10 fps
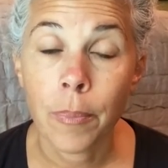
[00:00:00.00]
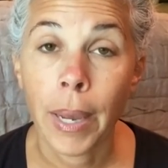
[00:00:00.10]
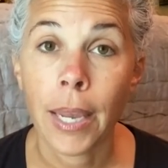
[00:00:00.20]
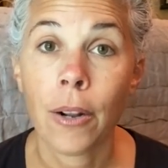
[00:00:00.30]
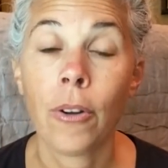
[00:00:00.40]

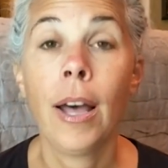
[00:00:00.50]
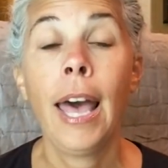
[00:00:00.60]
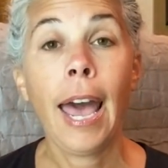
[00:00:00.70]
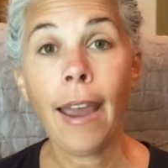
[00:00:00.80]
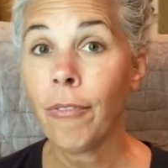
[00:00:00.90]
Panel.
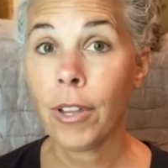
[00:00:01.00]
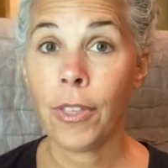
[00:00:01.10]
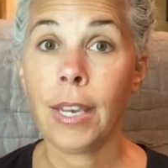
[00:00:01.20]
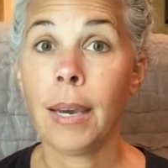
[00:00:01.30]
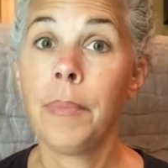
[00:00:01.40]

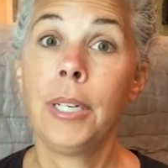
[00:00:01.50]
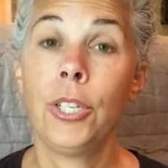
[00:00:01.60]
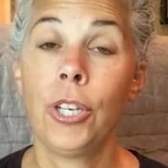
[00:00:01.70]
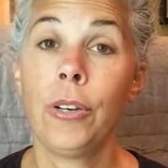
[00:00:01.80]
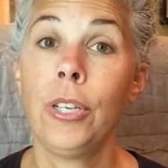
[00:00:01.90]
Everything I'm going to
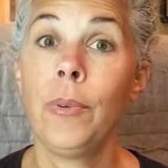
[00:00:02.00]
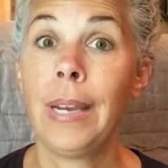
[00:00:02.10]
show you